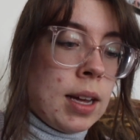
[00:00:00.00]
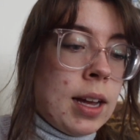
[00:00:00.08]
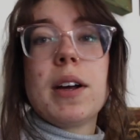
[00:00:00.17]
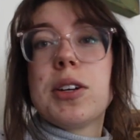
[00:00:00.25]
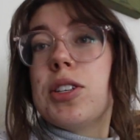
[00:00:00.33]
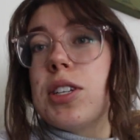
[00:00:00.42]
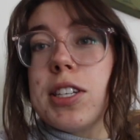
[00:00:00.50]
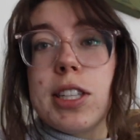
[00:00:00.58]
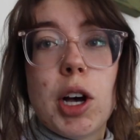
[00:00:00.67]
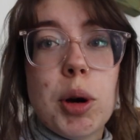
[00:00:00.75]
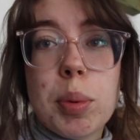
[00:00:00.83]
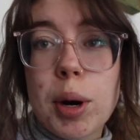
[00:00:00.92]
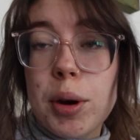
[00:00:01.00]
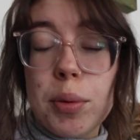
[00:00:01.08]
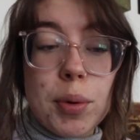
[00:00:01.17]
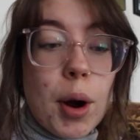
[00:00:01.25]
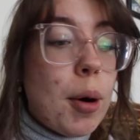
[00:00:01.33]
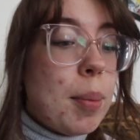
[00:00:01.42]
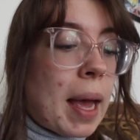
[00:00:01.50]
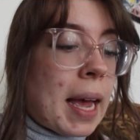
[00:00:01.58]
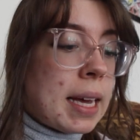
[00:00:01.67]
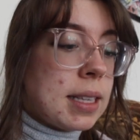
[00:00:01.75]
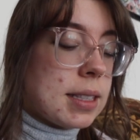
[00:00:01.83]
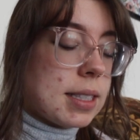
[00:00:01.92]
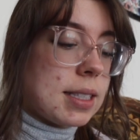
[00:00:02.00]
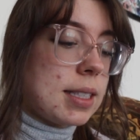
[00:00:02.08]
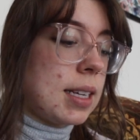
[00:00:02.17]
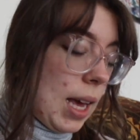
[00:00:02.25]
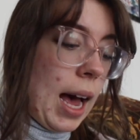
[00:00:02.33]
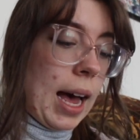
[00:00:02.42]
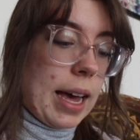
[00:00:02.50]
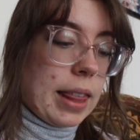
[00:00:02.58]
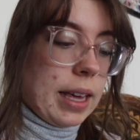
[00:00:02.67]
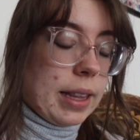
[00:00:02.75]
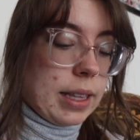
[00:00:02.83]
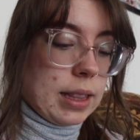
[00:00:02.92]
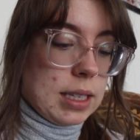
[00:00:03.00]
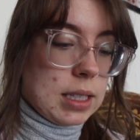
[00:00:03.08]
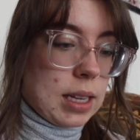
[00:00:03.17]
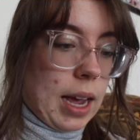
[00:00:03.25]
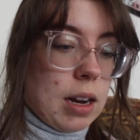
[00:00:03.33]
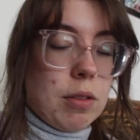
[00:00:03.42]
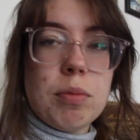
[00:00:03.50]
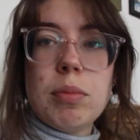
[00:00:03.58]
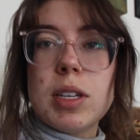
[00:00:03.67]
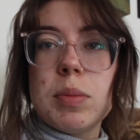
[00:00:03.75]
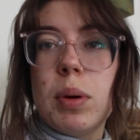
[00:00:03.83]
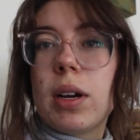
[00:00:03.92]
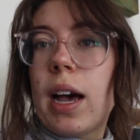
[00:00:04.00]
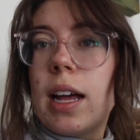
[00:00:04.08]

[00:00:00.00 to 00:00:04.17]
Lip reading: There's a slow burn romance. Yeah, I think that this book